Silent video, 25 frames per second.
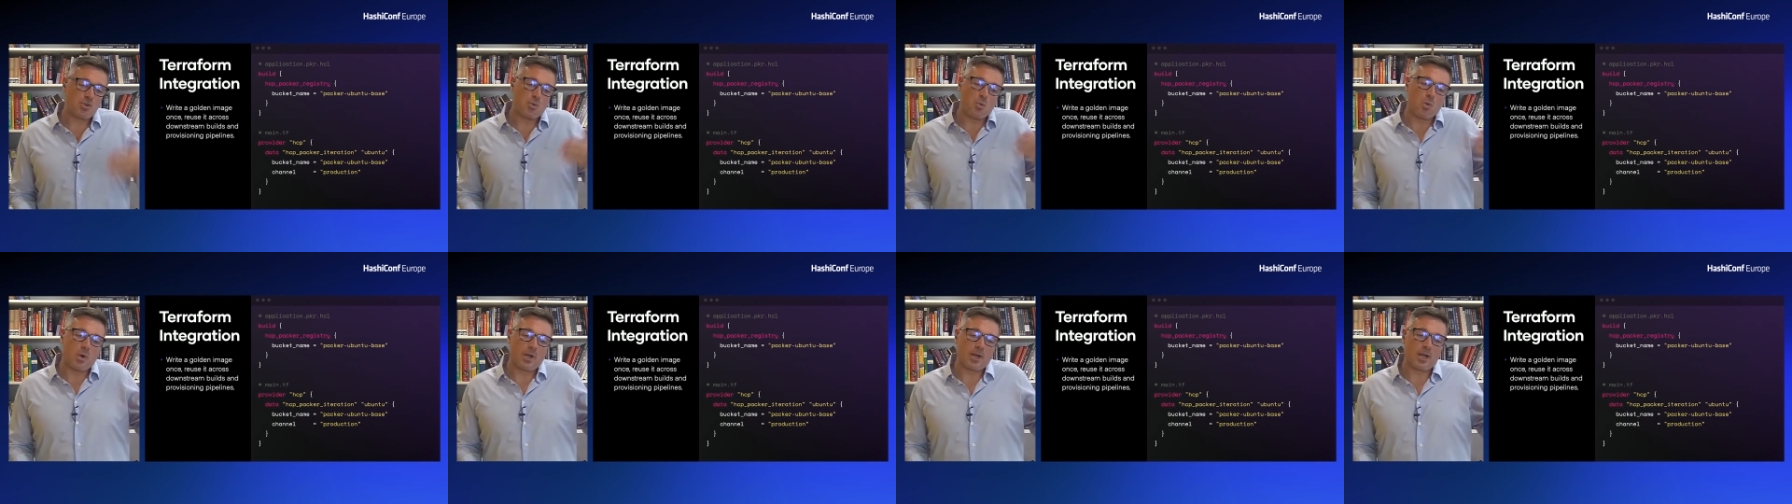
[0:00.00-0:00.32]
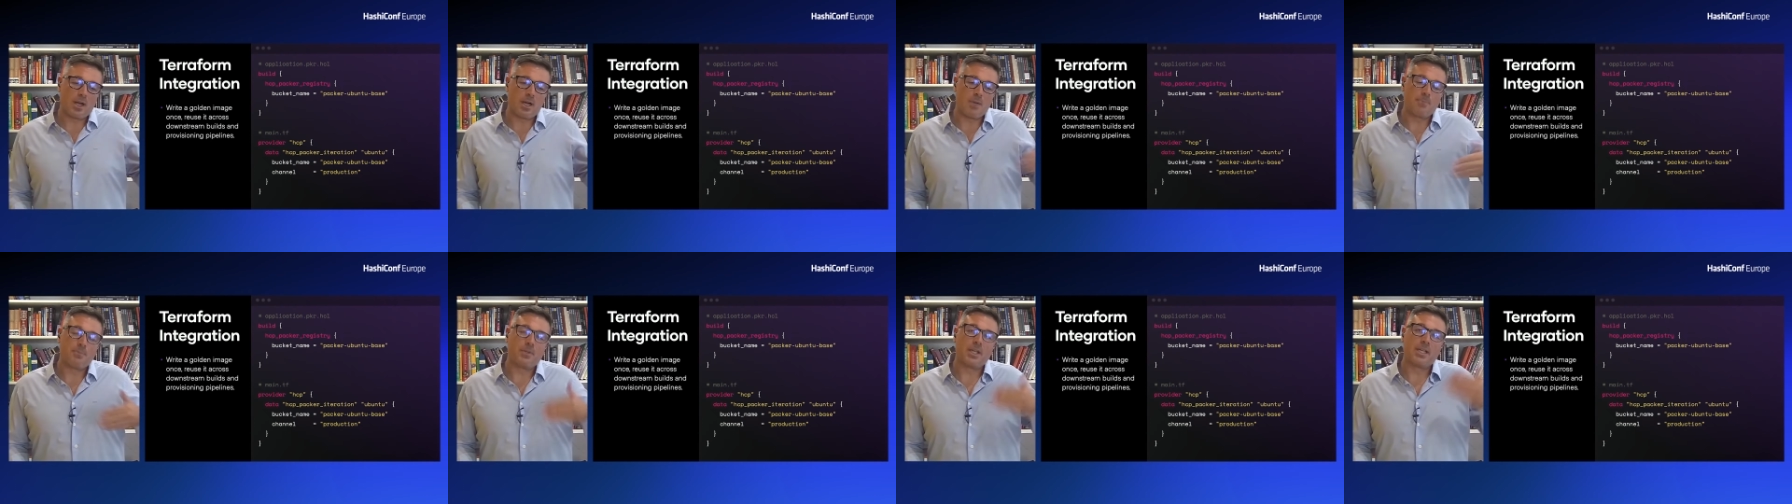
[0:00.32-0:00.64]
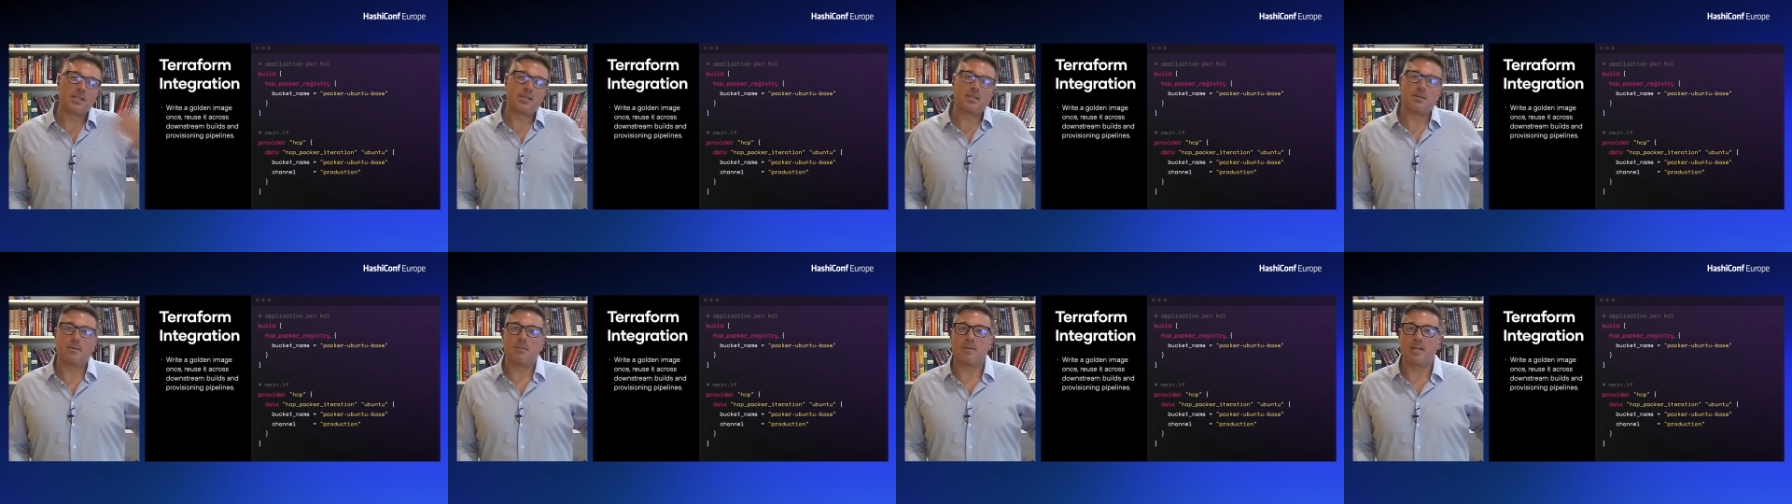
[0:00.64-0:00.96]
you want to
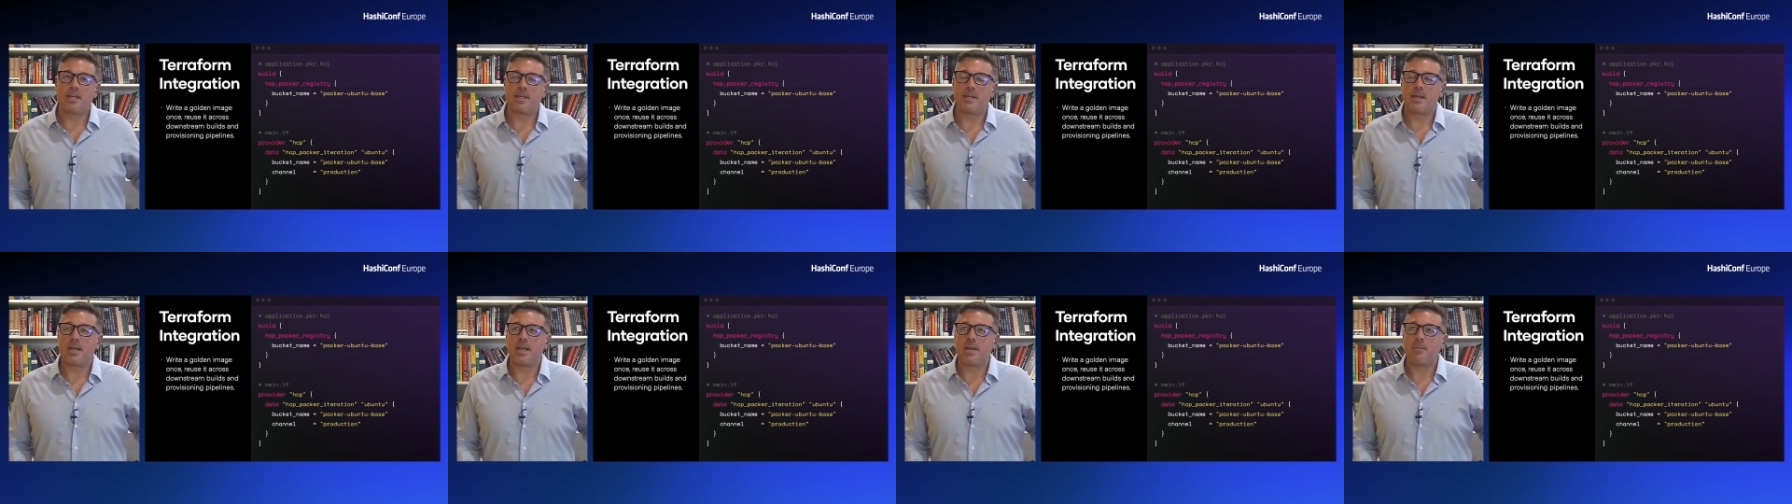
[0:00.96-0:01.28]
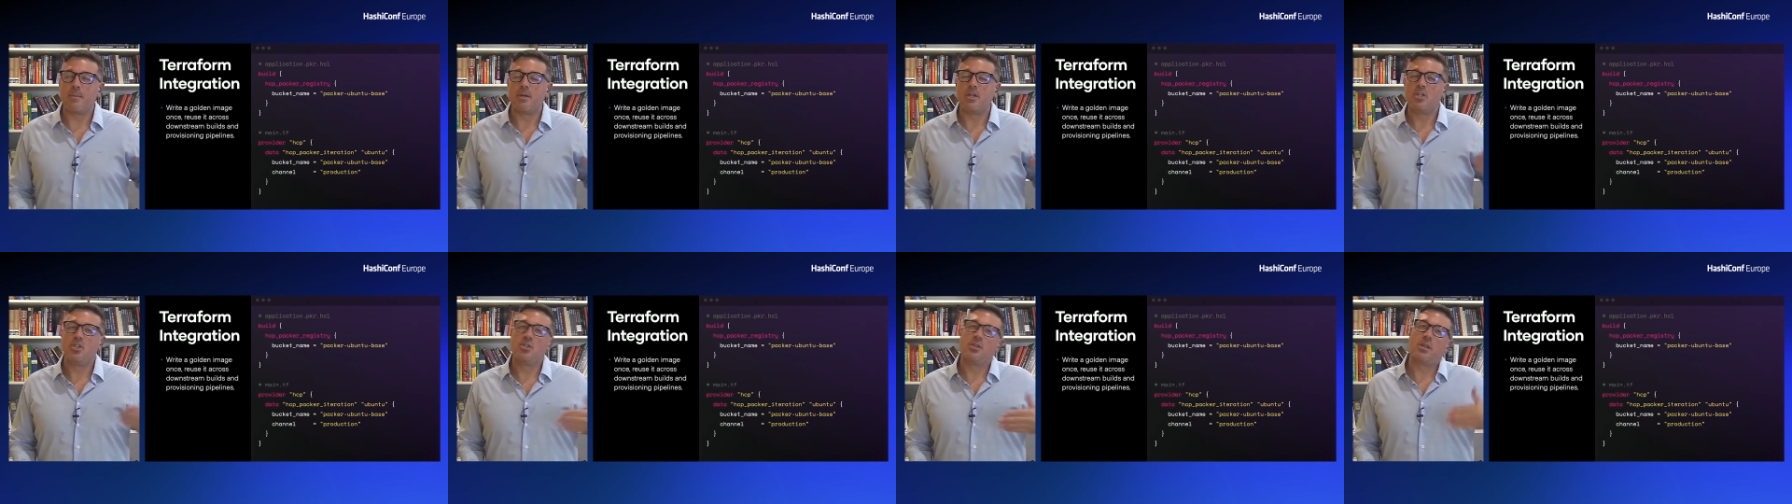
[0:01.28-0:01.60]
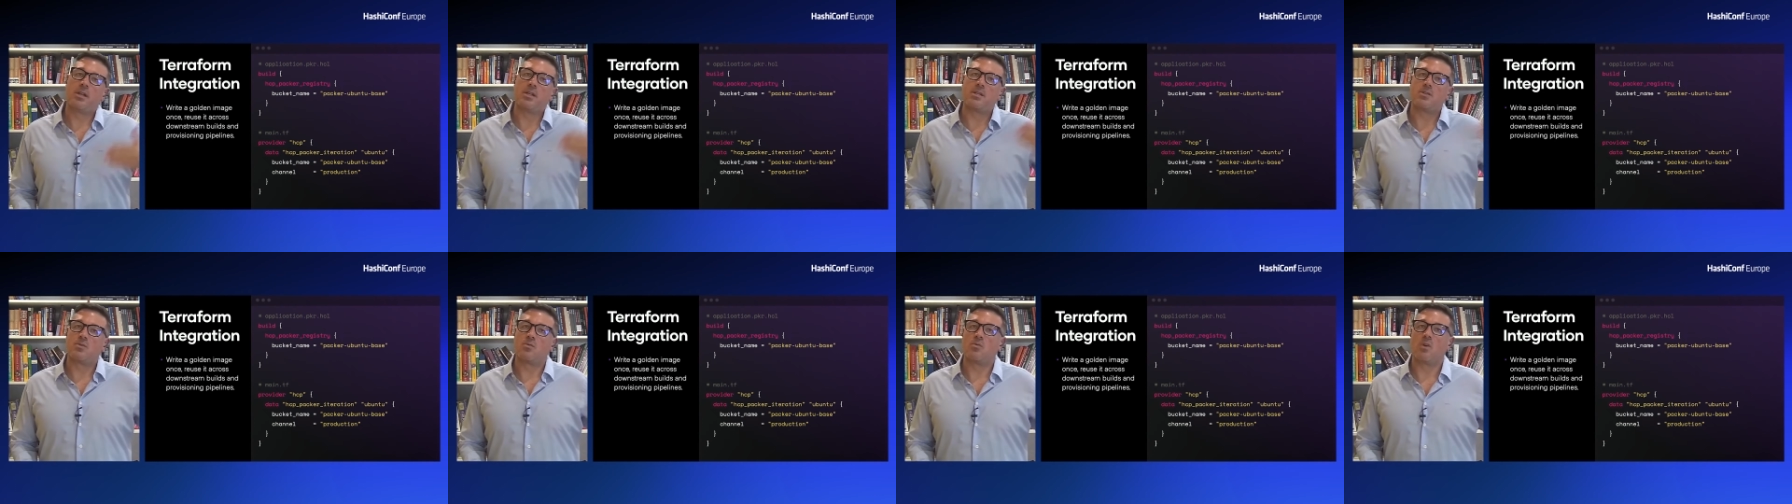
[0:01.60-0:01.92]
update the image
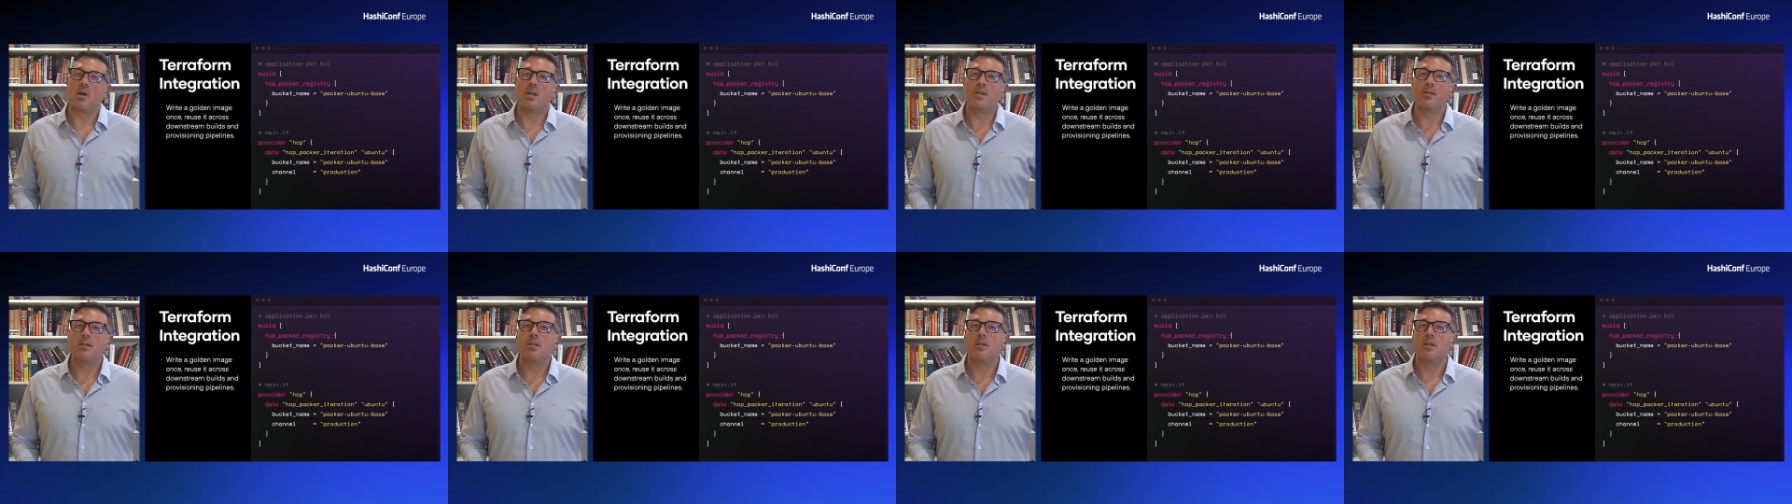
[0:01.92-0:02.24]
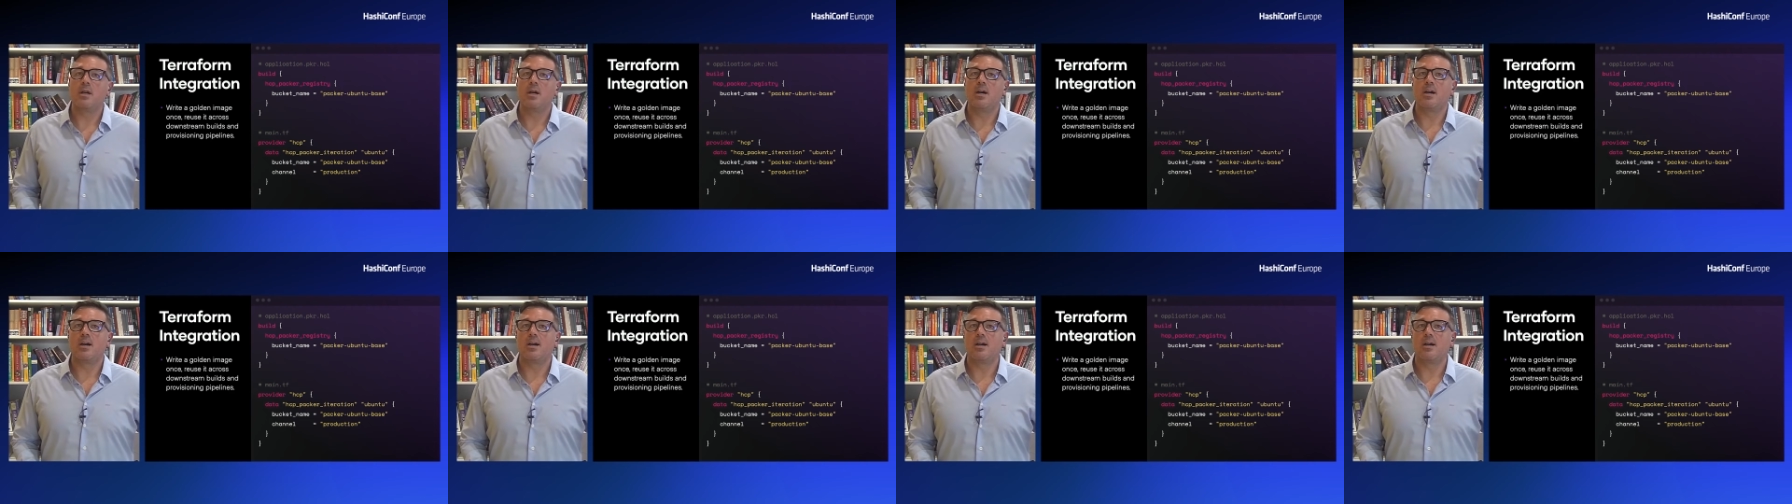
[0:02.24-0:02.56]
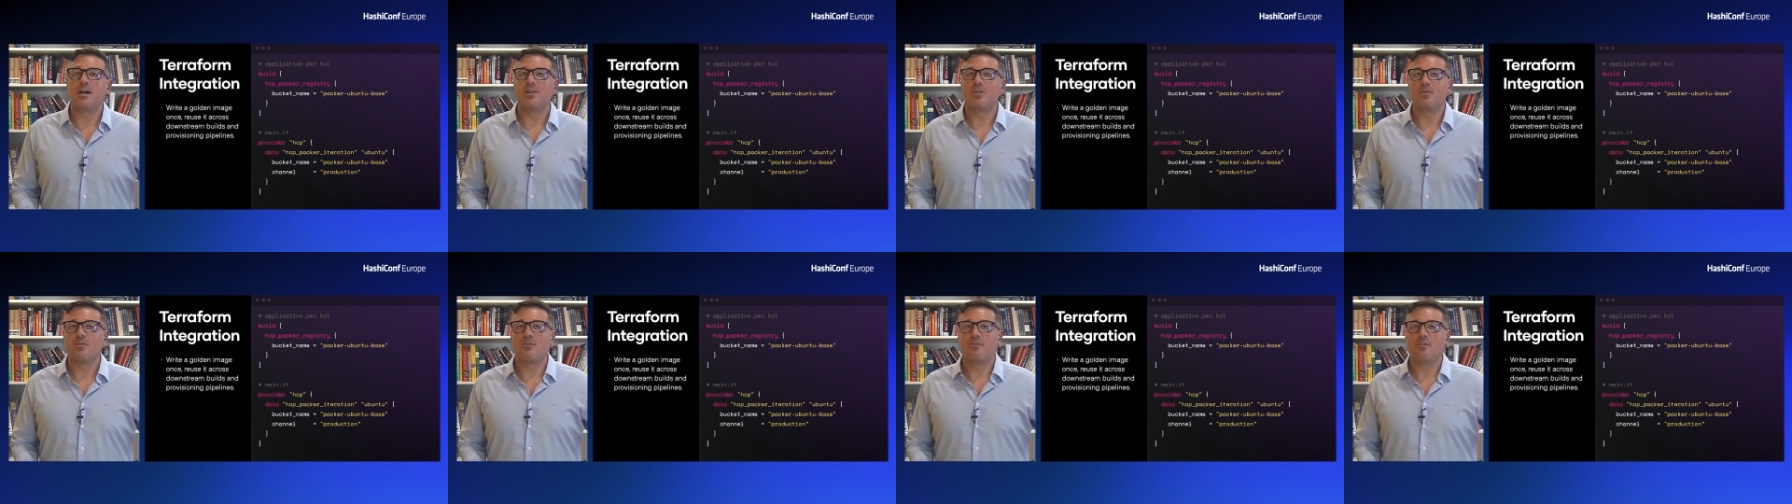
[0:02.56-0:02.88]
that is run
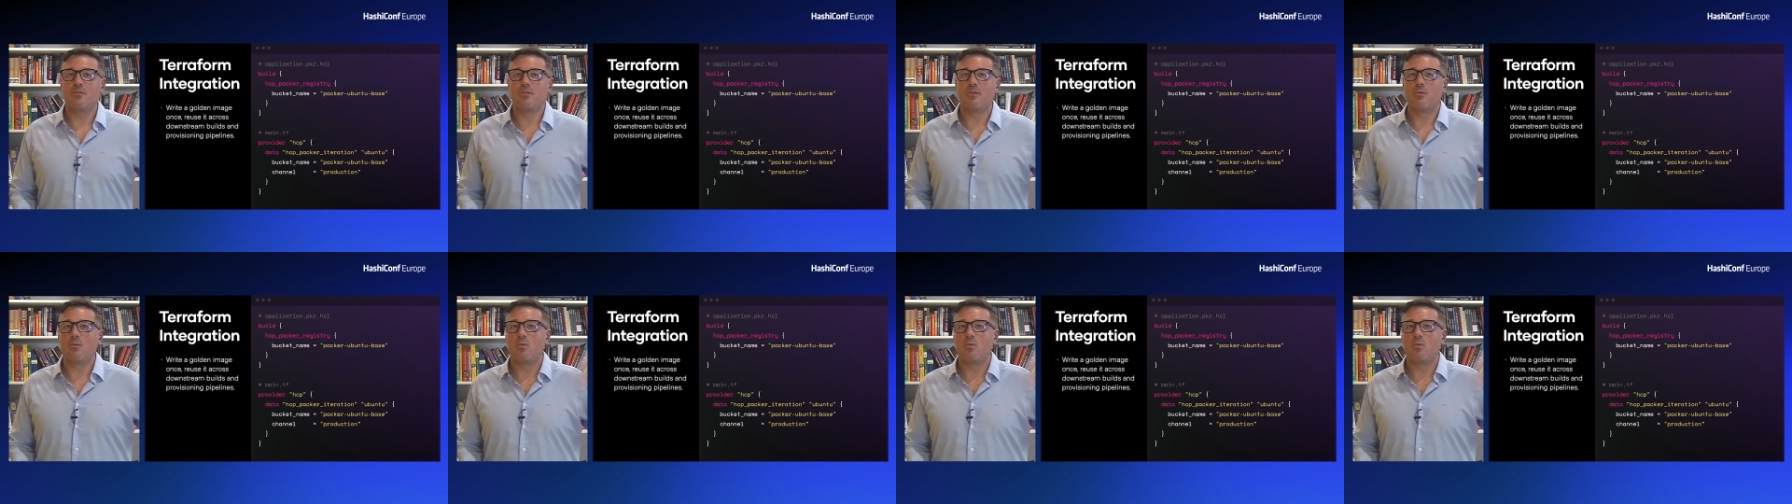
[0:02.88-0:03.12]
uh,